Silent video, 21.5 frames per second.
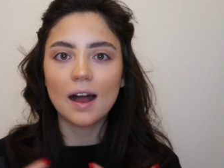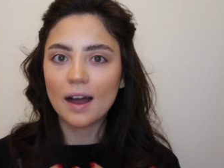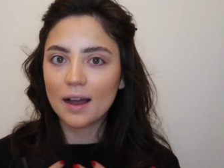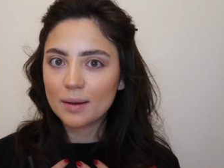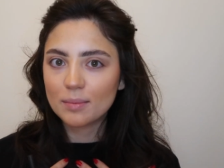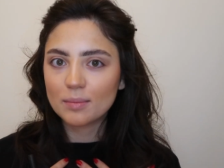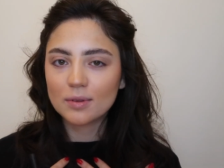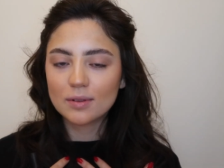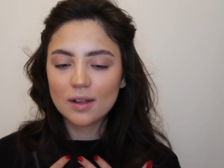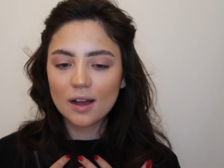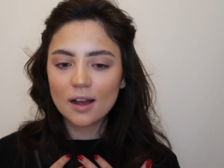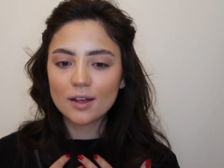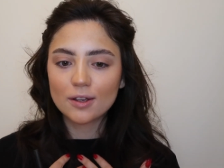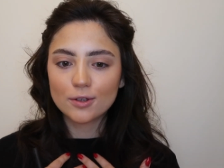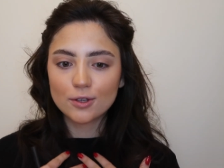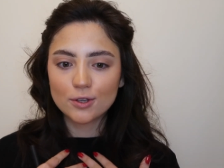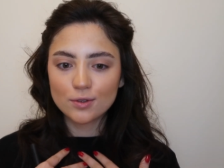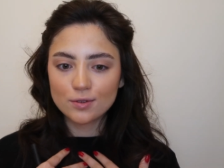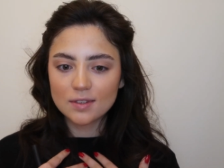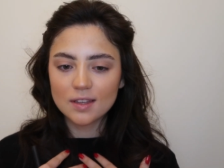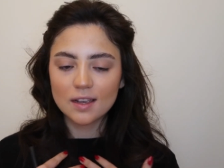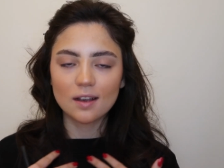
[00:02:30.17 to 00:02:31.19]
I'm not
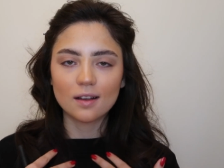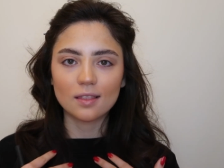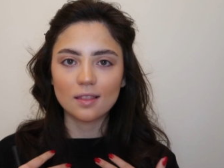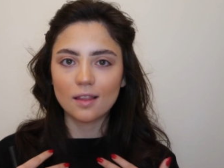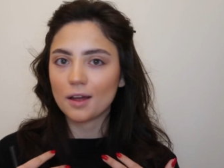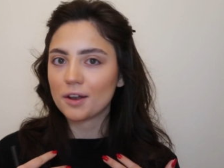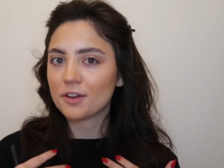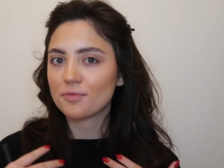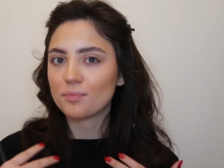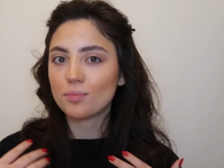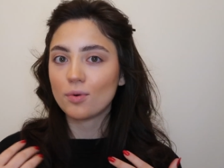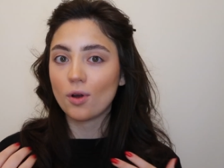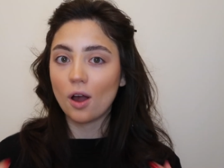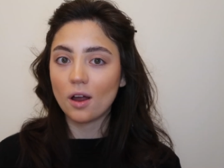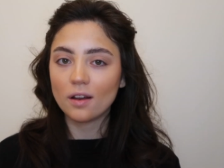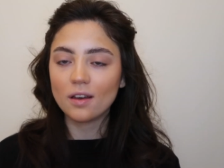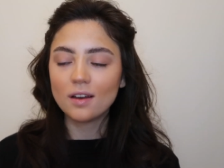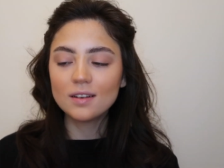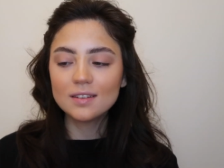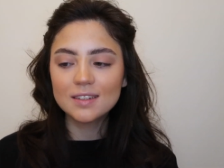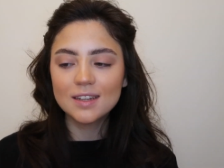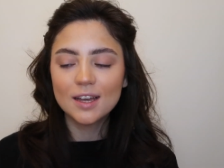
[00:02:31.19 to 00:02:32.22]
using a lot of
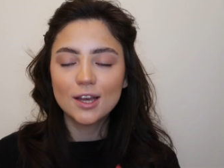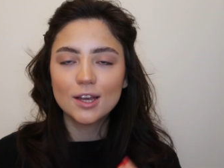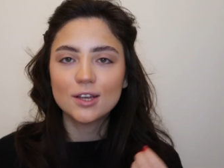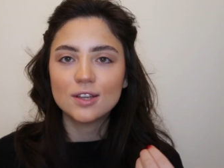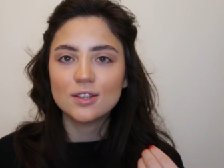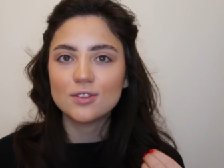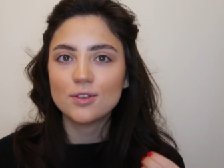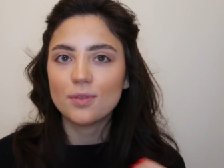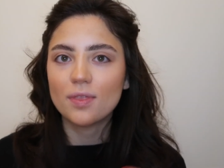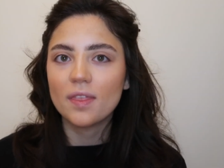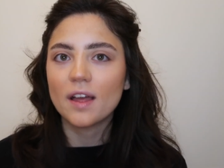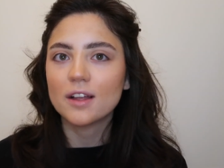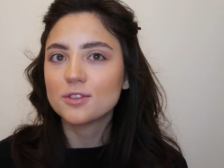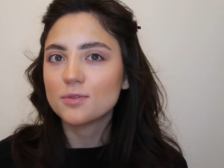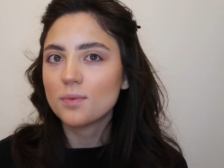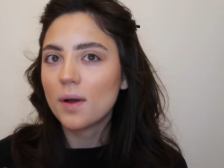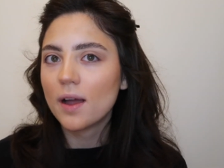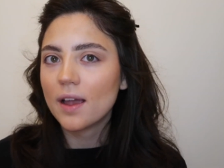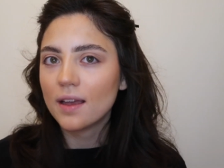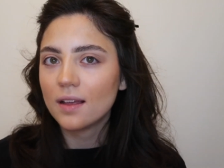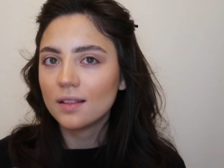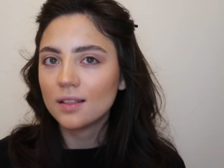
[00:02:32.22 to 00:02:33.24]
product, so that's
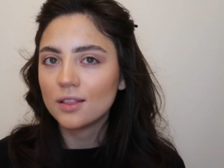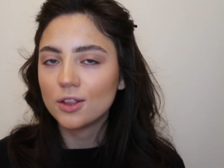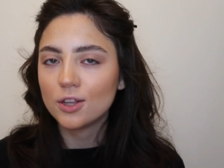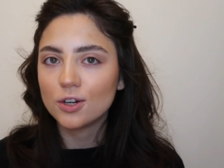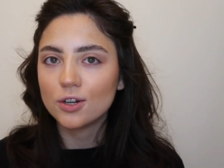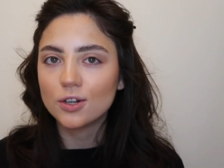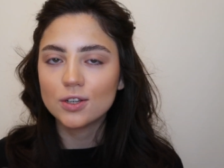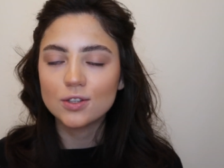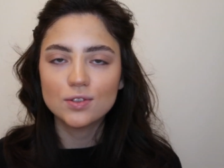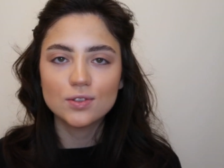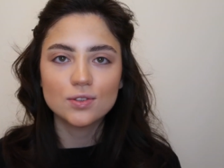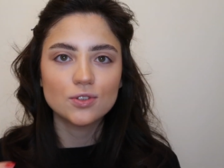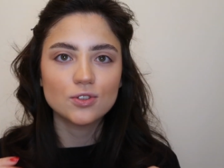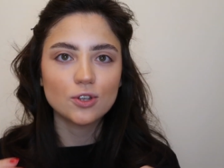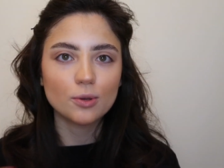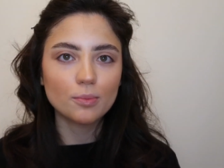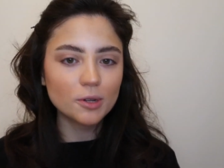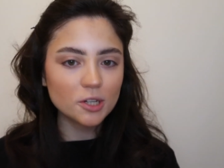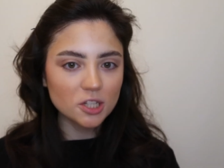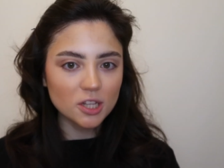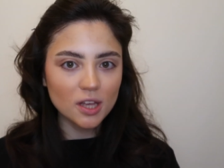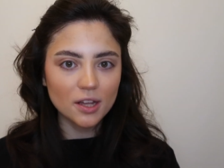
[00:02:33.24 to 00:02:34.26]
why it looks so
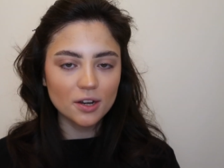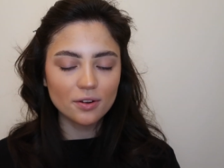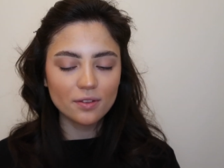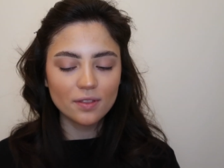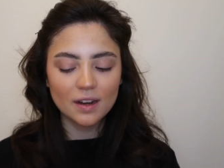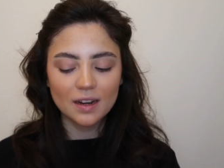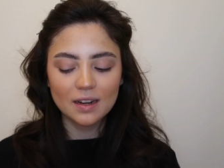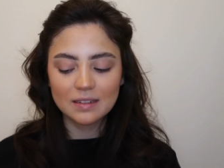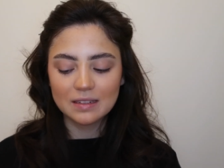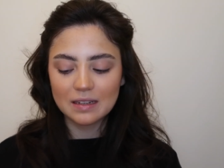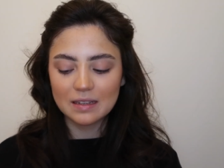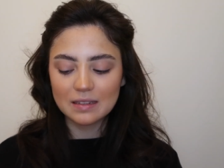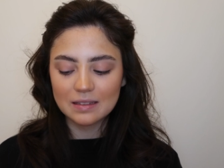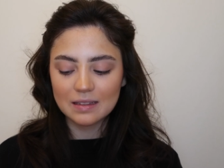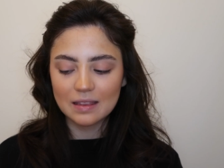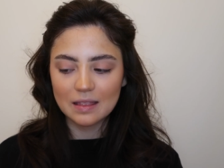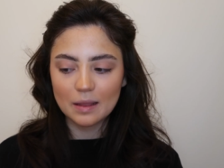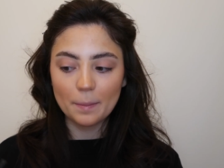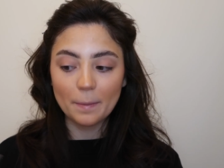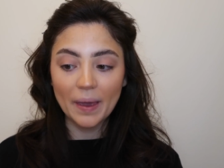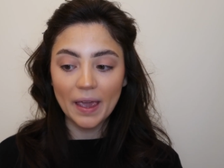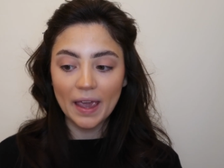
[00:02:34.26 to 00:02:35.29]
much lighter than it does
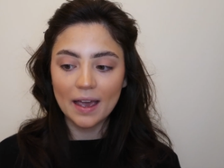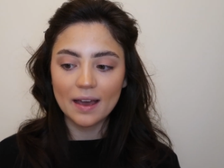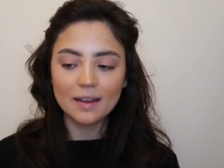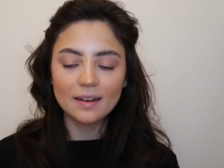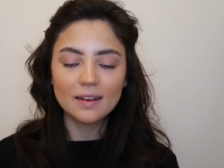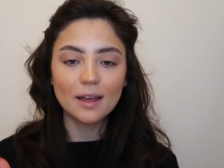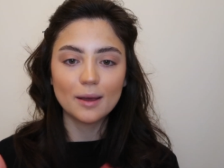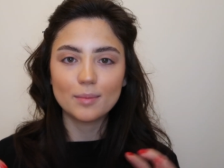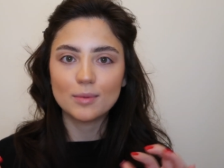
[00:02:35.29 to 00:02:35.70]
in the pan.